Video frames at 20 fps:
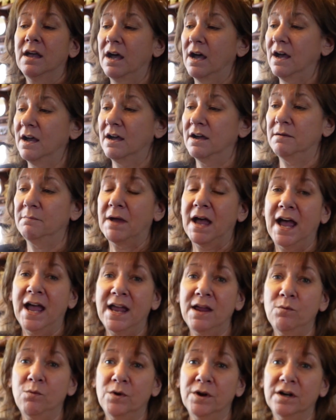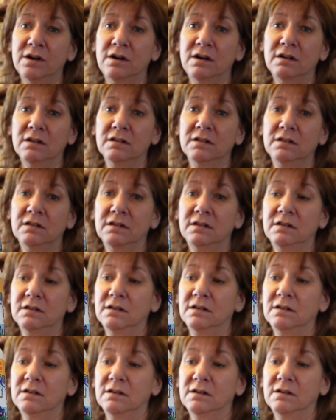I will,
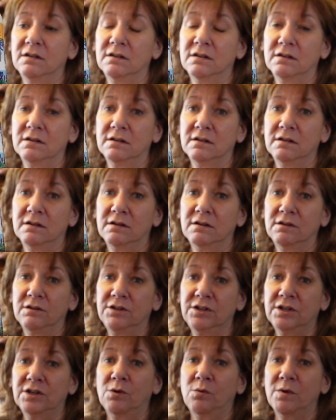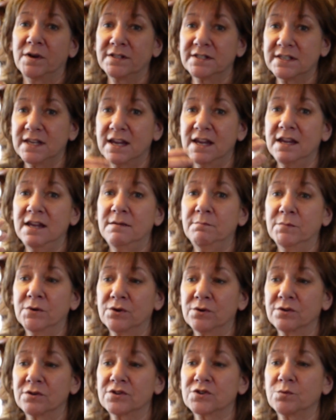once they
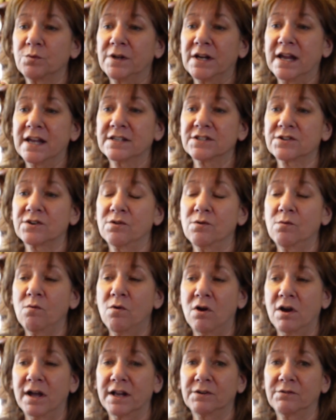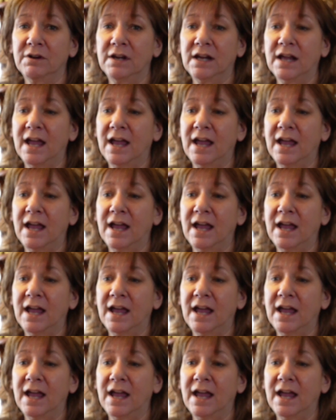emerge, when I start watering,